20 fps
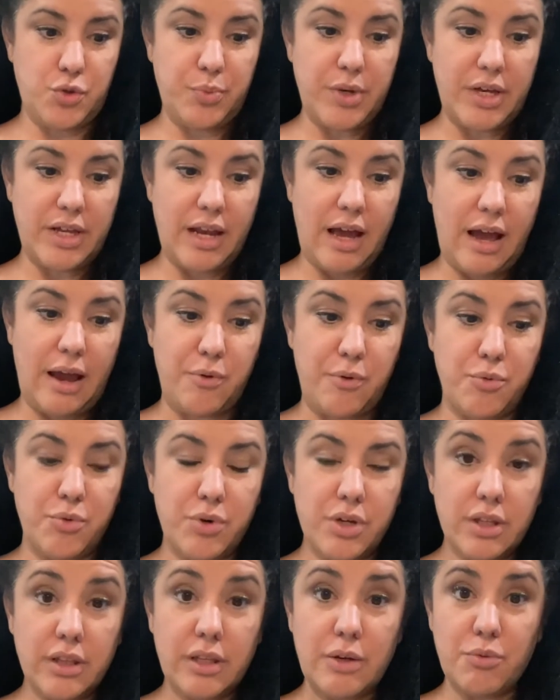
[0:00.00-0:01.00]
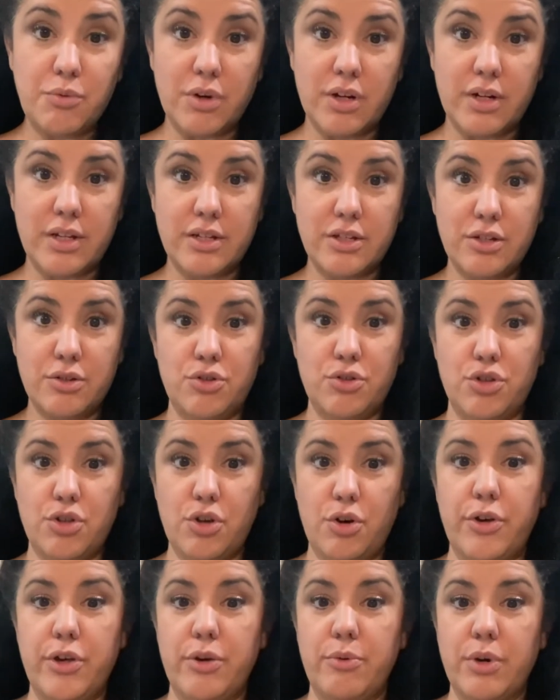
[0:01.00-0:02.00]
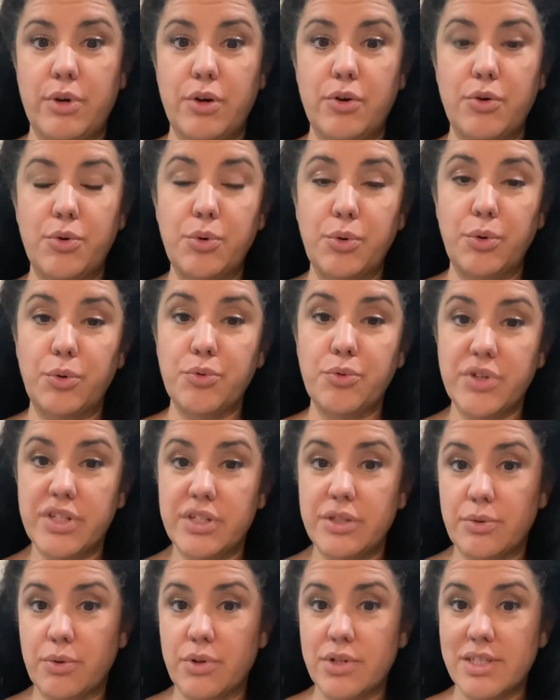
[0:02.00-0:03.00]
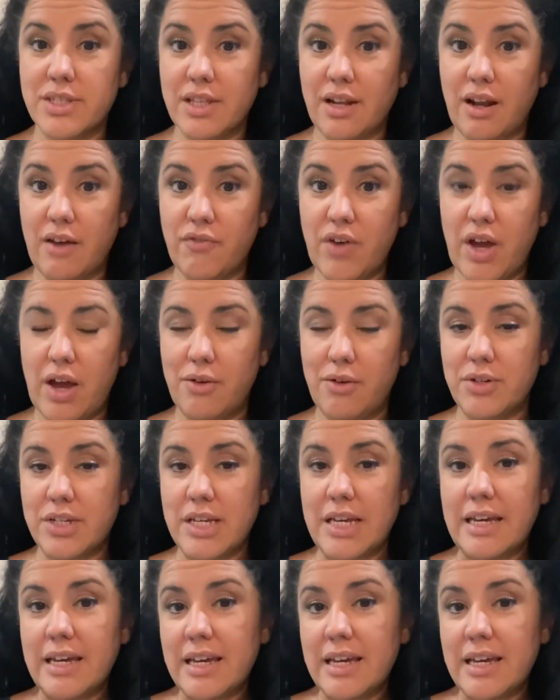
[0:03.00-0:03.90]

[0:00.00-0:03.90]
but I really wanted to show you a cool resource that I found